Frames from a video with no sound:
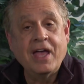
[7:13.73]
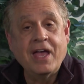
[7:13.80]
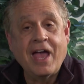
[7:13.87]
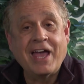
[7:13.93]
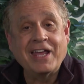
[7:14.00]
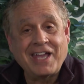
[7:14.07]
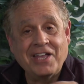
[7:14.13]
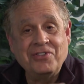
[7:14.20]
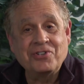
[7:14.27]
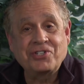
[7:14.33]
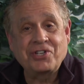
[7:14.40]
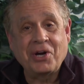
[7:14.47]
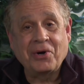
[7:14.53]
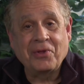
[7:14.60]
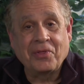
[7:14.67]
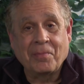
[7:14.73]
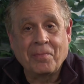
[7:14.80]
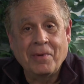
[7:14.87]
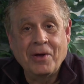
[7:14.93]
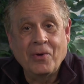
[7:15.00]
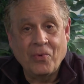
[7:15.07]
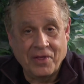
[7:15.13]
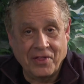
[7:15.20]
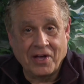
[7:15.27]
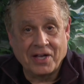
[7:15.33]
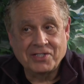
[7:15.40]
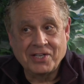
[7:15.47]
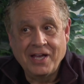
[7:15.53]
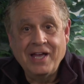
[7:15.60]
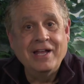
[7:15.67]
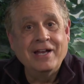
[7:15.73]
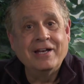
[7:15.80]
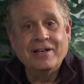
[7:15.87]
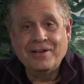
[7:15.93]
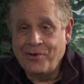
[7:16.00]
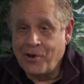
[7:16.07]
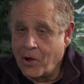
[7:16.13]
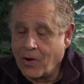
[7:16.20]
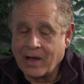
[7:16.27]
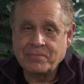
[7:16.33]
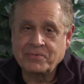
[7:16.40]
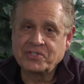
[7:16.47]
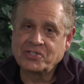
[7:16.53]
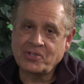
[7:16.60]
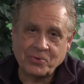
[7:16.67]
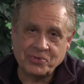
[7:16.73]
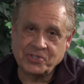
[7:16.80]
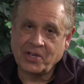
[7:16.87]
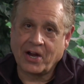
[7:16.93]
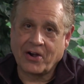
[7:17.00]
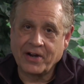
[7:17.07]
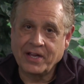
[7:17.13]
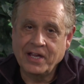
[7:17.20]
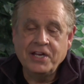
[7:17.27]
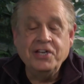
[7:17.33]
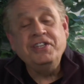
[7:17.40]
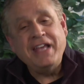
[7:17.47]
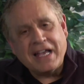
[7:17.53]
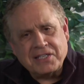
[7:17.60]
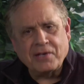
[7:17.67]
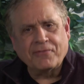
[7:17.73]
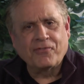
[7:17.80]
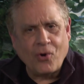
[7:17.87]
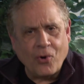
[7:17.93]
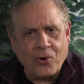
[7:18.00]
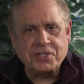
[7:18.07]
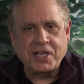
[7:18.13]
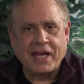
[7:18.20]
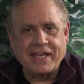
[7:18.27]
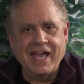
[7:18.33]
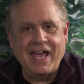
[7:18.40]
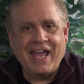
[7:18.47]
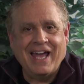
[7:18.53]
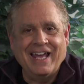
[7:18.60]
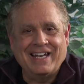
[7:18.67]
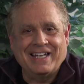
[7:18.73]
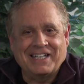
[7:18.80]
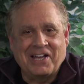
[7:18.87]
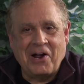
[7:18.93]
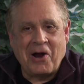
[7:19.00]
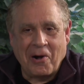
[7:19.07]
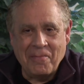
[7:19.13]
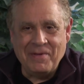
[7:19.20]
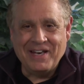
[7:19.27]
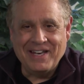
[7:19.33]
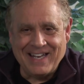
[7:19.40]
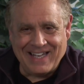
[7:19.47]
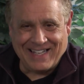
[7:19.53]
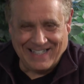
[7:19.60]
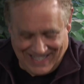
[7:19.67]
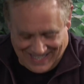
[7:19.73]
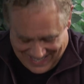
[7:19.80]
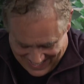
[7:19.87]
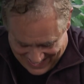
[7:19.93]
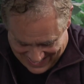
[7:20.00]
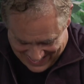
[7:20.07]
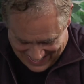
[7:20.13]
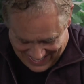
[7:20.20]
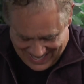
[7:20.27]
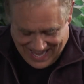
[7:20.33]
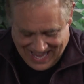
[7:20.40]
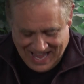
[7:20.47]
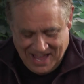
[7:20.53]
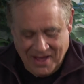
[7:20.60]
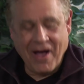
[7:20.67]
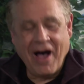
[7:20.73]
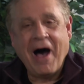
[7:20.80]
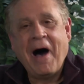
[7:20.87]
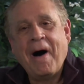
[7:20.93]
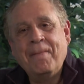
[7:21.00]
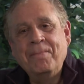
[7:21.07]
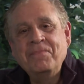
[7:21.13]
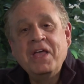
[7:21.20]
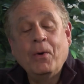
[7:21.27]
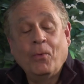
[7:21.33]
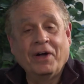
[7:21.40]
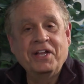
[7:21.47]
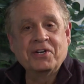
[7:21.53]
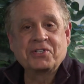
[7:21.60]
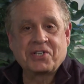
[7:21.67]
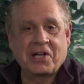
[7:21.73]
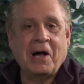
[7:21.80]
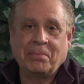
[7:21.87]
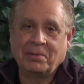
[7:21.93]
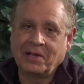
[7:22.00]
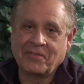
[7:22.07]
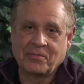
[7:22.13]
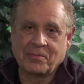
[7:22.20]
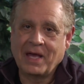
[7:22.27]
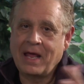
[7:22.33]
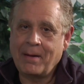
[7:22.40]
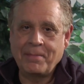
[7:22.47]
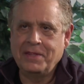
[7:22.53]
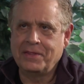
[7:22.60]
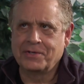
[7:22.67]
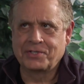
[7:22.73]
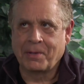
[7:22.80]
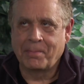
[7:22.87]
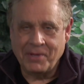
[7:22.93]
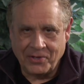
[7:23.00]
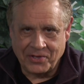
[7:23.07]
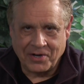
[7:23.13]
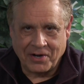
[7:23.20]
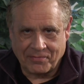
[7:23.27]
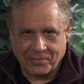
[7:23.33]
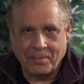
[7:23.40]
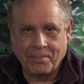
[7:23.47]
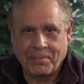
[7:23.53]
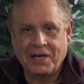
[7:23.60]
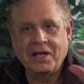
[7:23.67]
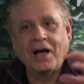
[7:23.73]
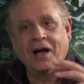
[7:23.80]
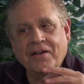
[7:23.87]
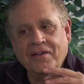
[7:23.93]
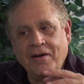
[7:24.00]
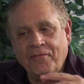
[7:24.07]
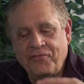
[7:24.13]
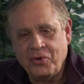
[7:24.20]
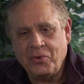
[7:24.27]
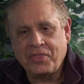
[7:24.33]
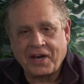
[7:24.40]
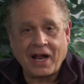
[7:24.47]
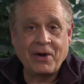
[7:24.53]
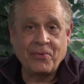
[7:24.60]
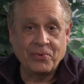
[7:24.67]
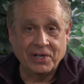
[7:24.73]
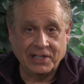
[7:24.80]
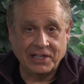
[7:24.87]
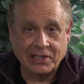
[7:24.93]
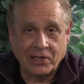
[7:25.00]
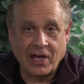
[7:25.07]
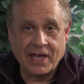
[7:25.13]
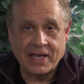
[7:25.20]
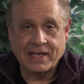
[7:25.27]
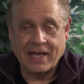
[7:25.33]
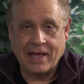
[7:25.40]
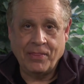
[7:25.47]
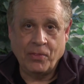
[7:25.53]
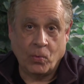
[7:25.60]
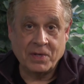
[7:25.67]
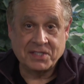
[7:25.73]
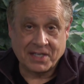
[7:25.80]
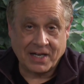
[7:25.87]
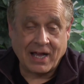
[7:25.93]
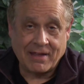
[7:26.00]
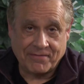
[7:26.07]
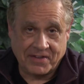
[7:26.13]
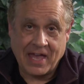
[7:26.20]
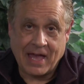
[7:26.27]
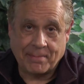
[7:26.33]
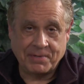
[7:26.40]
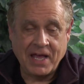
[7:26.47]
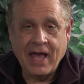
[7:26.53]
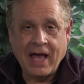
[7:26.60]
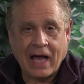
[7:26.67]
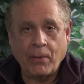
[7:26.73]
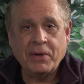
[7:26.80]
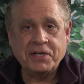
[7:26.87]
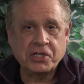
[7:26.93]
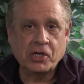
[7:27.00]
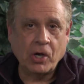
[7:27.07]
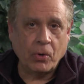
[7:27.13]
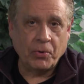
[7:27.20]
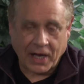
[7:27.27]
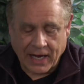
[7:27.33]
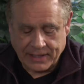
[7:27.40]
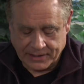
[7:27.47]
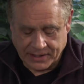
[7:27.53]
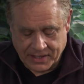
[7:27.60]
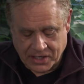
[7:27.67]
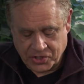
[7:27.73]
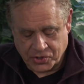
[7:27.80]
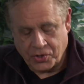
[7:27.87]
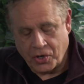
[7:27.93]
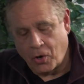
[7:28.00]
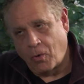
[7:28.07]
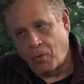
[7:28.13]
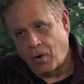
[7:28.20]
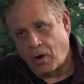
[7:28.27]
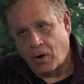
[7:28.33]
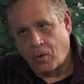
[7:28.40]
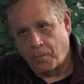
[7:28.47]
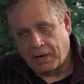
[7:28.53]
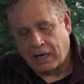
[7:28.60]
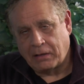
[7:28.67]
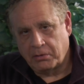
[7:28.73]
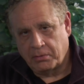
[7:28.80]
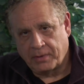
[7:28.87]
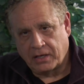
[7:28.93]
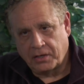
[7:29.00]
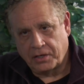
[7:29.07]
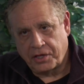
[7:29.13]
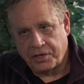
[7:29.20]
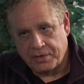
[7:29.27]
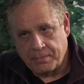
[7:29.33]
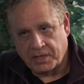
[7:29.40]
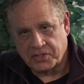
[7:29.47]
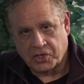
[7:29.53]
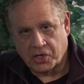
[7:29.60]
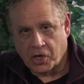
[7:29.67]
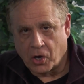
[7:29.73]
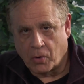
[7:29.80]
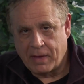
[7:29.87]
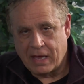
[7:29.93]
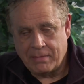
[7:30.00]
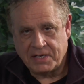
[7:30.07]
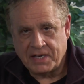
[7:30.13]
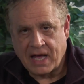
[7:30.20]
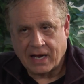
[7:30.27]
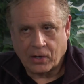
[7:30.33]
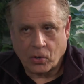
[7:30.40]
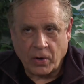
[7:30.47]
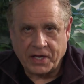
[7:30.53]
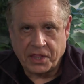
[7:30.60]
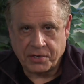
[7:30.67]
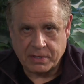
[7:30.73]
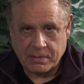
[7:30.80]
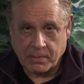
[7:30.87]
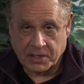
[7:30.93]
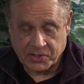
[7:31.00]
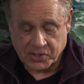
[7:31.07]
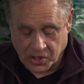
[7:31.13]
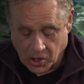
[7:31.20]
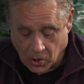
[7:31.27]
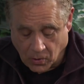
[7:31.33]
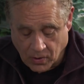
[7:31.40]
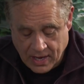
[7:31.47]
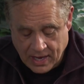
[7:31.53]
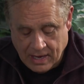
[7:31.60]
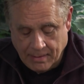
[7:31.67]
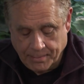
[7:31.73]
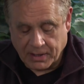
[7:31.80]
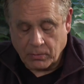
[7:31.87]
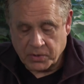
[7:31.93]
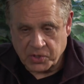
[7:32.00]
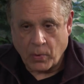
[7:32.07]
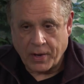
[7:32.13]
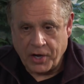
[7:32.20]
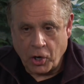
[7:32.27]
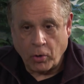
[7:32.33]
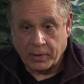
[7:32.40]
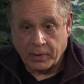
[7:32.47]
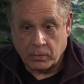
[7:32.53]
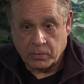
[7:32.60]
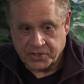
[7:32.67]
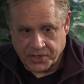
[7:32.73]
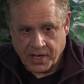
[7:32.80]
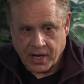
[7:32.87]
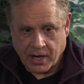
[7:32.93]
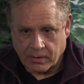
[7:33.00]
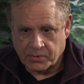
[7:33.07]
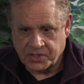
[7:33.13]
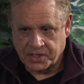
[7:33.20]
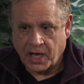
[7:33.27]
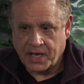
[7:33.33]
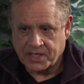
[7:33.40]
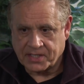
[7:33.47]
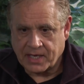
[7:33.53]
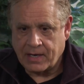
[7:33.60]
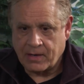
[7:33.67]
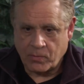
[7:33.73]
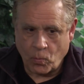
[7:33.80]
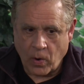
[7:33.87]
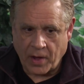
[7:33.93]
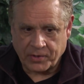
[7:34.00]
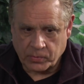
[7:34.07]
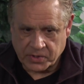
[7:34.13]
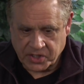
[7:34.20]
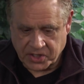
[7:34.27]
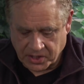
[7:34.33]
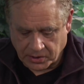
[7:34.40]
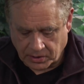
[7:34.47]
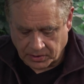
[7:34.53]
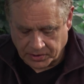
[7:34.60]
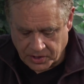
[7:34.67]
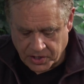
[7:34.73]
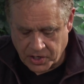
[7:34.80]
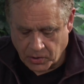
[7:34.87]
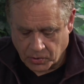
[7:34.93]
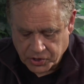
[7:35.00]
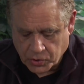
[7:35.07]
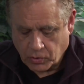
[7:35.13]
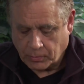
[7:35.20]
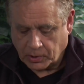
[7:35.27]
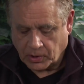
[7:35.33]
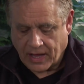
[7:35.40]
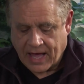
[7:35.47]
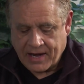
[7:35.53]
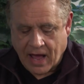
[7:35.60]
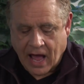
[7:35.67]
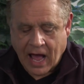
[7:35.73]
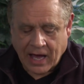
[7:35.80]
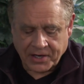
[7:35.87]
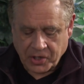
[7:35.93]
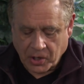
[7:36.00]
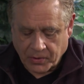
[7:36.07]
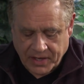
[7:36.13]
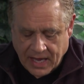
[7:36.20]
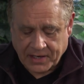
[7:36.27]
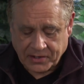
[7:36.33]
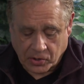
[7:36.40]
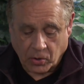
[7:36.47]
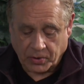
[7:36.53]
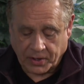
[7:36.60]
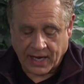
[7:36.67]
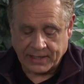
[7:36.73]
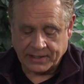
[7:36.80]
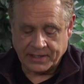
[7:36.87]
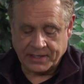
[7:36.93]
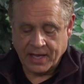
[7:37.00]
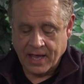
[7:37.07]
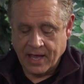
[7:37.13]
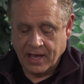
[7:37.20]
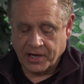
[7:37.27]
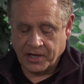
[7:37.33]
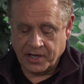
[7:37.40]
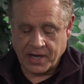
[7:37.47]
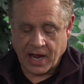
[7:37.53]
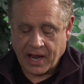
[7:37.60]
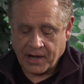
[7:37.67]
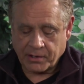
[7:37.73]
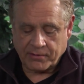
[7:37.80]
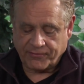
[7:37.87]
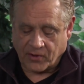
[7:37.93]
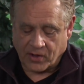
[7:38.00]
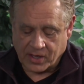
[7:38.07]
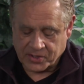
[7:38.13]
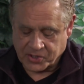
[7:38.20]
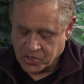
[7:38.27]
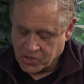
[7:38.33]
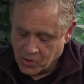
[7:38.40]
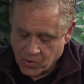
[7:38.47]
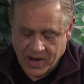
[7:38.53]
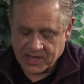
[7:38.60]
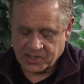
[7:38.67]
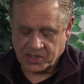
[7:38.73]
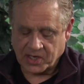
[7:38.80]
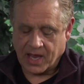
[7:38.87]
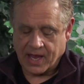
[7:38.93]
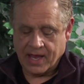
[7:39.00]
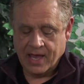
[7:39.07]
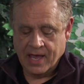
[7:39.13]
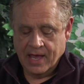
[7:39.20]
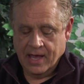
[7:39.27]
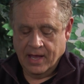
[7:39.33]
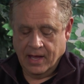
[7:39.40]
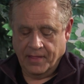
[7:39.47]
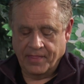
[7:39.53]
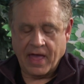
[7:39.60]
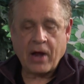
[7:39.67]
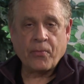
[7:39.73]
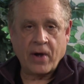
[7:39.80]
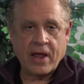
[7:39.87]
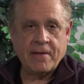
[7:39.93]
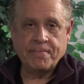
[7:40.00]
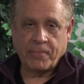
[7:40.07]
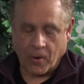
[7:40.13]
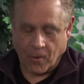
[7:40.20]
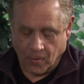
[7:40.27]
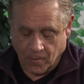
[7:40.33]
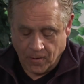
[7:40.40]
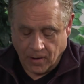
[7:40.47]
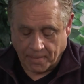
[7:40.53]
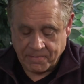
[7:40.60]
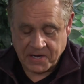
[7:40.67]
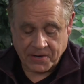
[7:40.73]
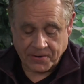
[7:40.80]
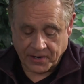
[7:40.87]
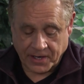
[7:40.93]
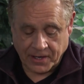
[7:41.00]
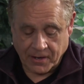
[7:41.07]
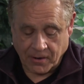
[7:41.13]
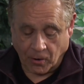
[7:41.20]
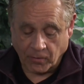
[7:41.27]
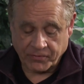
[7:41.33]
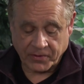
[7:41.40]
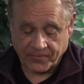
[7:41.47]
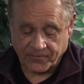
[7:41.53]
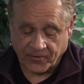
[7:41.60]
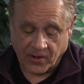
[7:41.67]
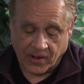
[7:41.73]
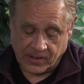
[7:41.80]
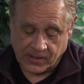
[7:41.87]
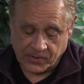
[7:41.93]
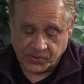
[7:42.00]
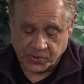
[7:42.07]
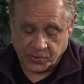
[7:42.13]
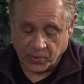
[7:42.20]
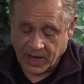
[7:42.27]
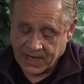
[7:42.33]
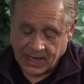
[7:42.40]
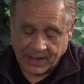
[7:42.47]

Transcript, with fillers: And can you share them with us?" No, I'm so sorry. Yes, of course I can, Carmen. uh, well, here's a couple of them. I mean, there's a million of them, but a, a few that I really like and the ones that I have kept. I went to Goat Island, as you know, oh, probably about three months ago, maybe not quite three months ago, but it was when no one was there. It was nice, and weather was still, you know, doable. And on Go at Goat Island, Niagara Falls, U S A, that rainbow appearing over the falls right on